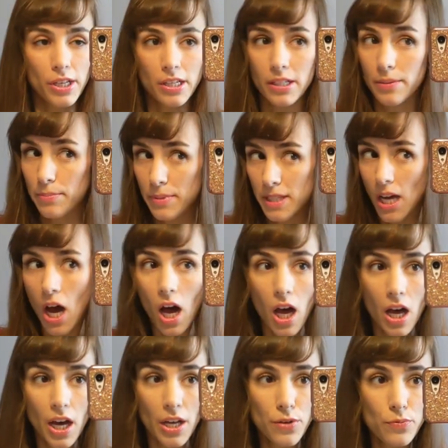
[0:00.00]
the clips
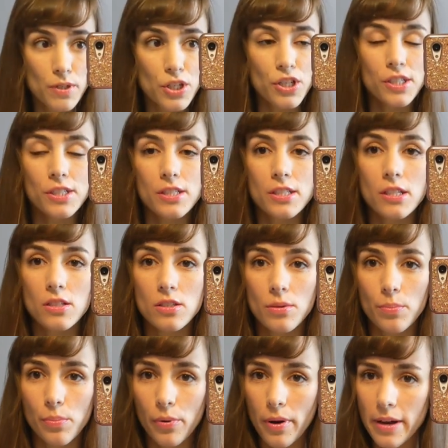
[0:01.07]
on, which is
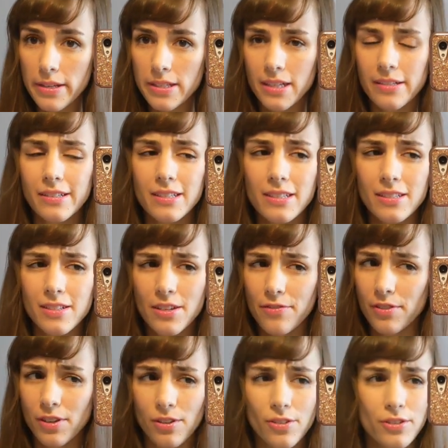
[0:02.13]
surprisingly
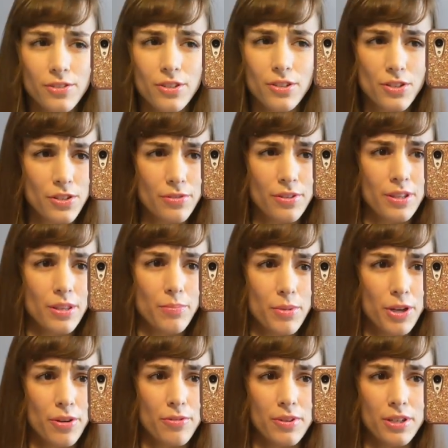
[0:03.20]
difficult to do in the
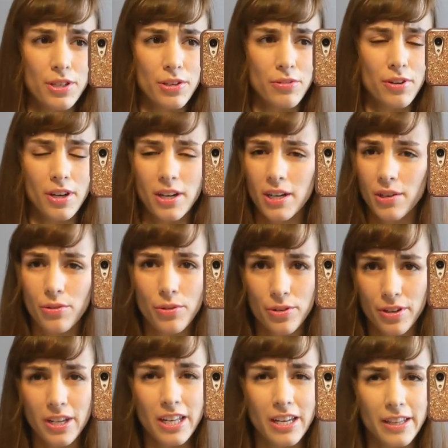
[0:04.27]
mirror when you are
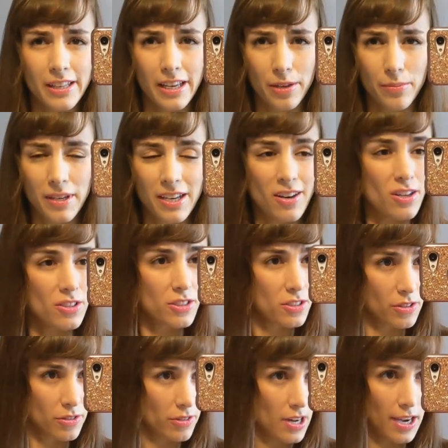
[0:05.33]
uncoordinated like me.
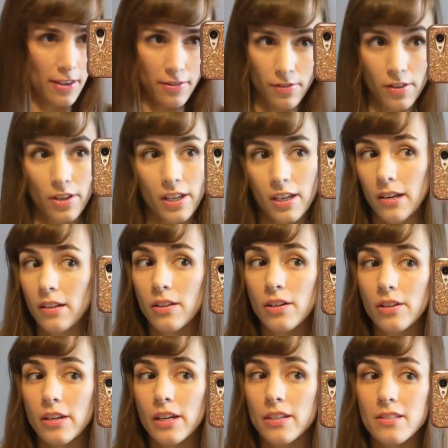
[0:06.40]
Also, I feel like I
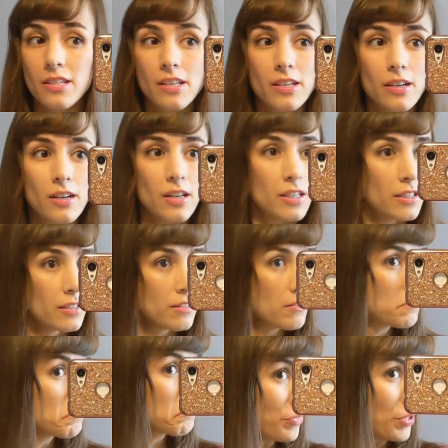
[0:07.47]
look like Zenon.
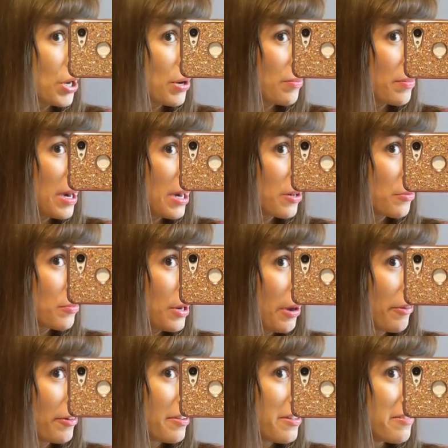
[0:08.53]
Not mad
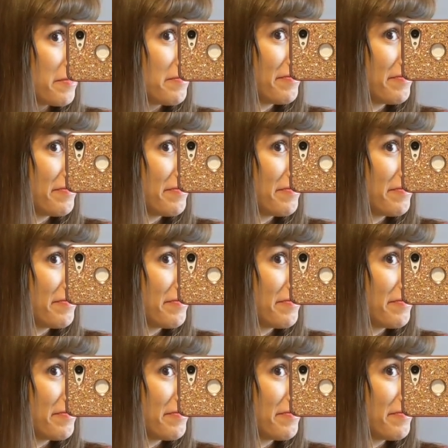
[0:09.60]
about it.